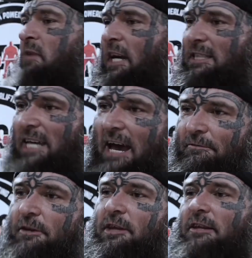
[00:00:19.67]
is
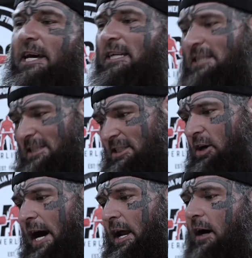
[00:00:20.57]
everything. That is a
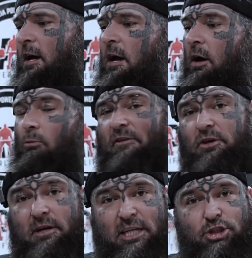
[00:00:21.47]
decider on whether
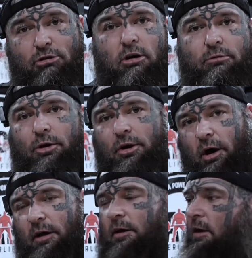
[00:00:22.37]
you get stronger or
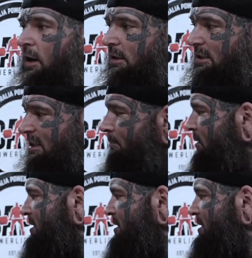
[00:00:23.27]
not. Simple